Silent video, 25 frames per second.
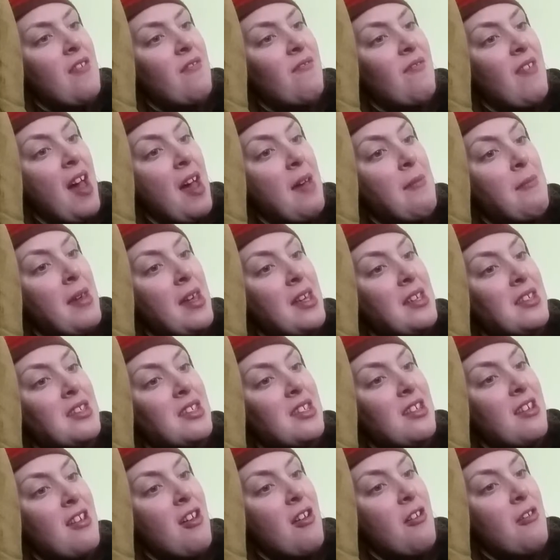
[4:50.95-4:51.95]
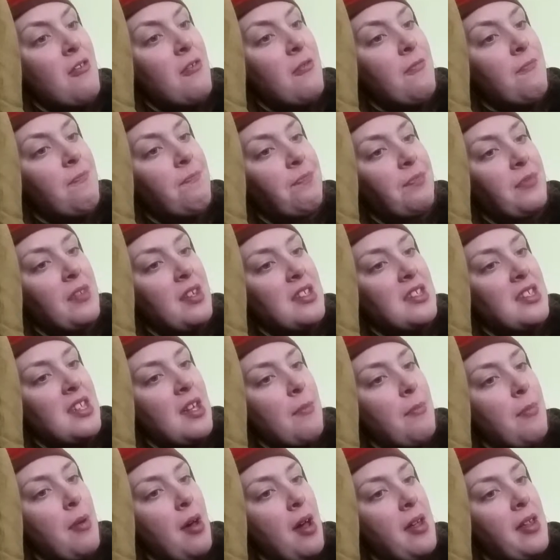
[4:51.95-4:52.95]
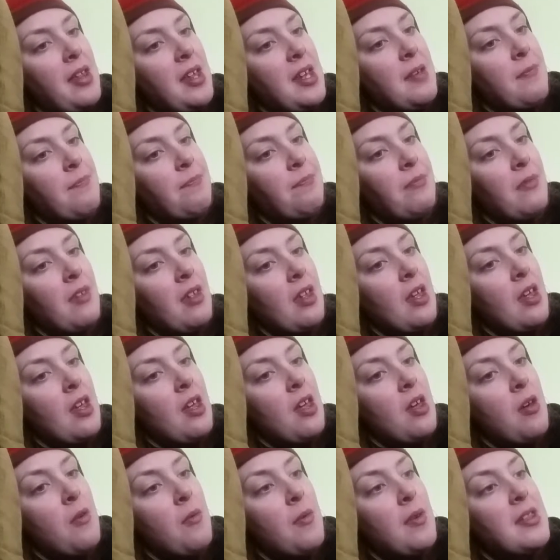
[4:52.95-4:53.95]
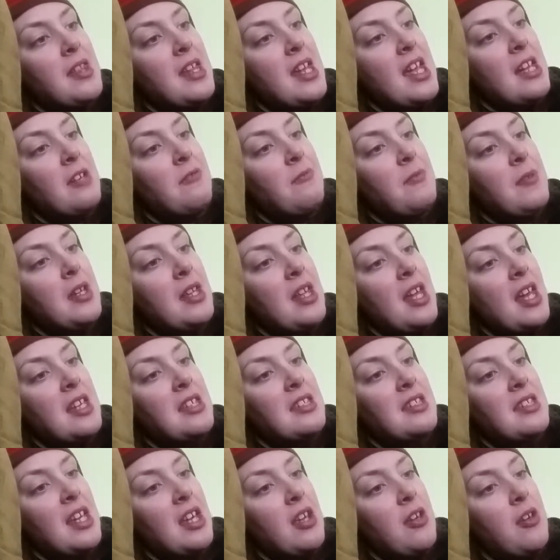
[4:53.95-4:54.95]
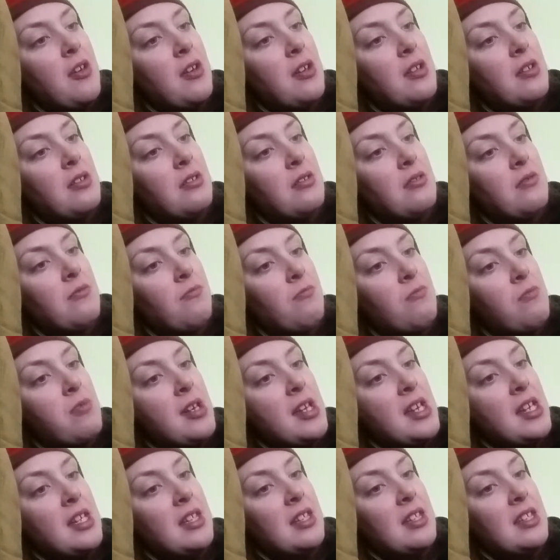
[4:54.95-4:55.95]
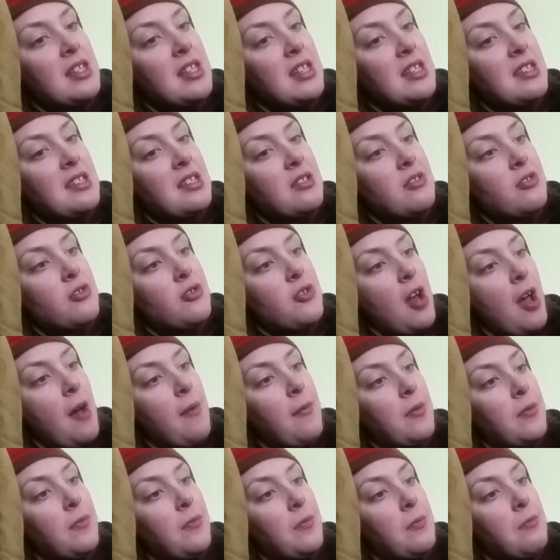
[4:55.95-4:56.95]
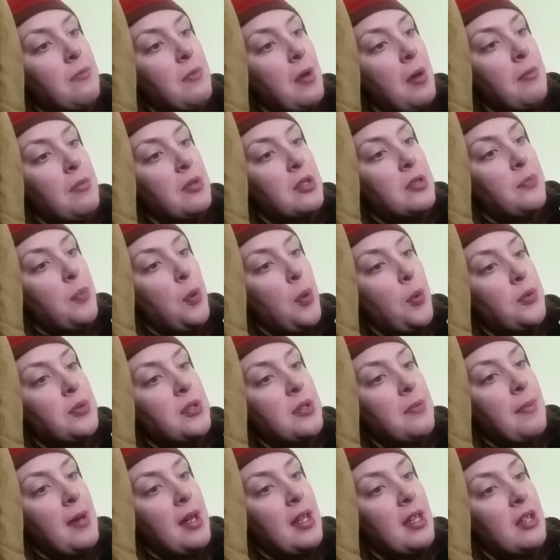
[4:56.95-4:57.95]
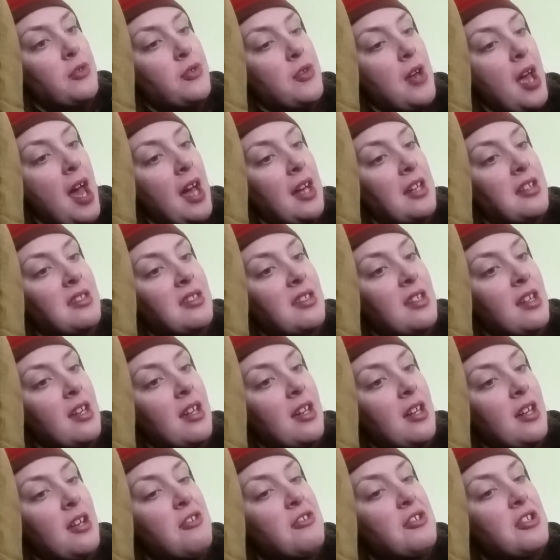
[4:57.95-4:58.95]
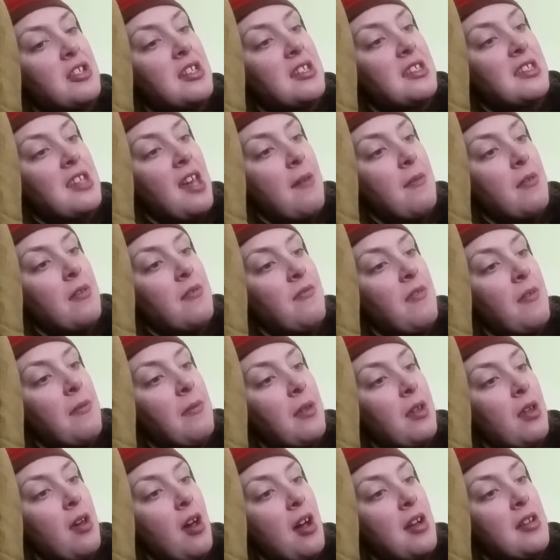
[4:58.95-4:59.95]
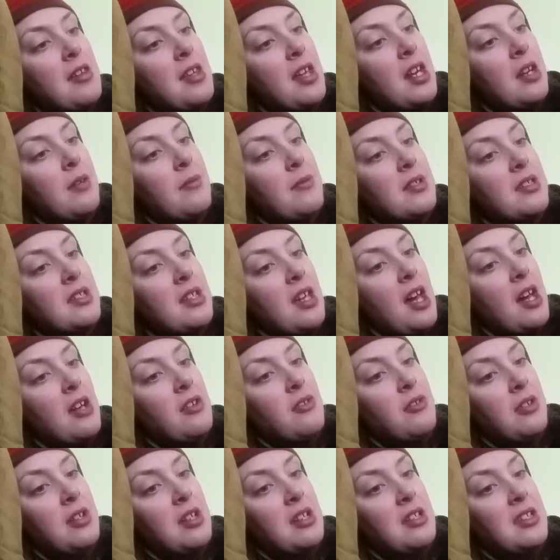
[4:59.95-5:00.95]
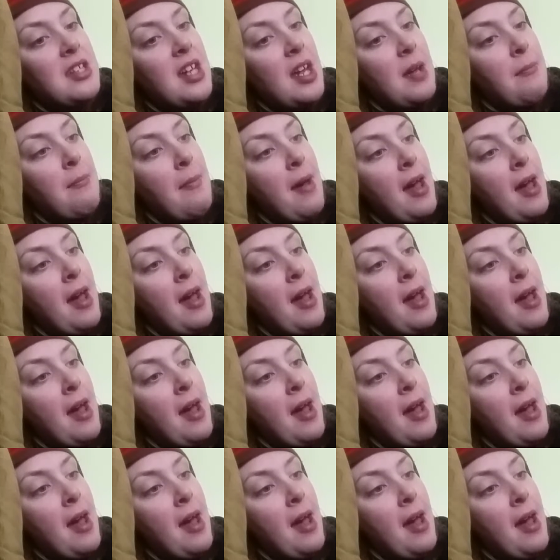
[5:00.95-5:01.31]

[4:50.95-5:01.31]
5 miles to go," said Polly. When they had realized they could read the distance traveled from numbers posted by the tracks, she discovered from the guard that it was 110